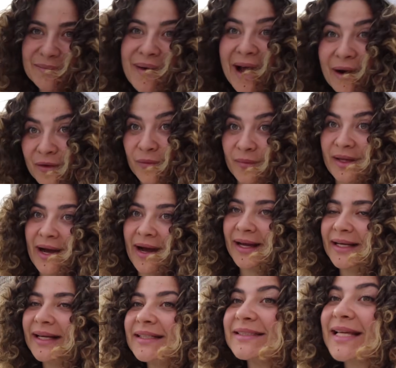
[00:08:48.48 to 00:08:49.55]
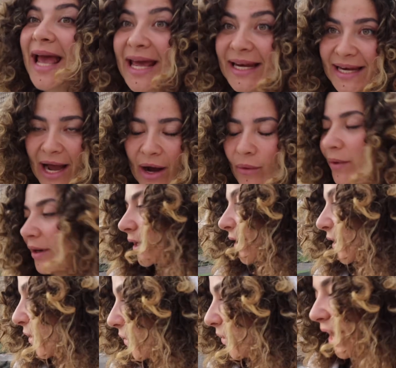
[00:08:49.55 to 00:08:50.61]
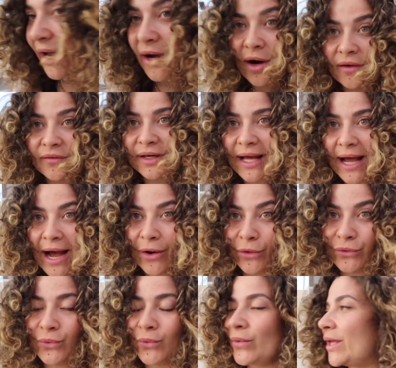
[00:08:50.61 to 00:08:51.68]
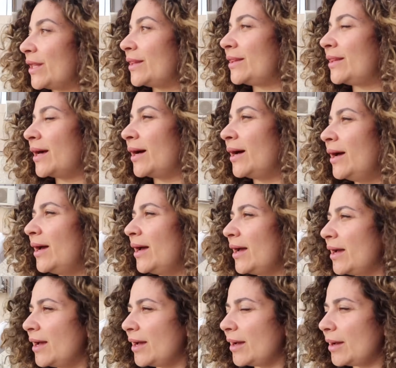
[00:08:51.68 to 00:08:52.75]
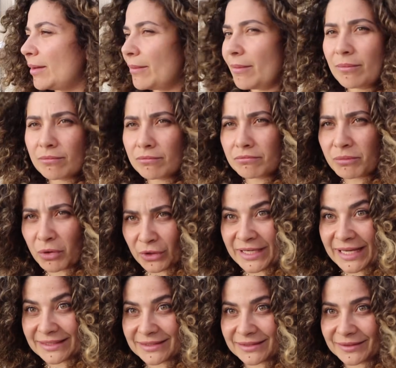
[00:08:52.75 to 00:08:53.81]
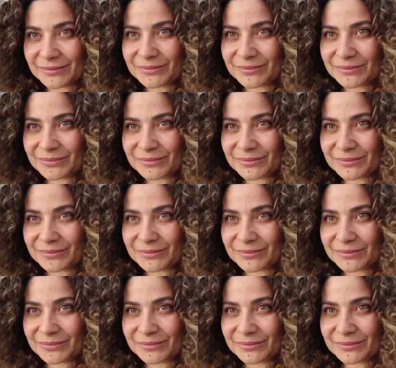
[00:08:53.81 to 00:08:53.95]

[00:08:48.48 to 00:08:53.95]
background behind us, and now we're gonna go and cover it out with the polyester.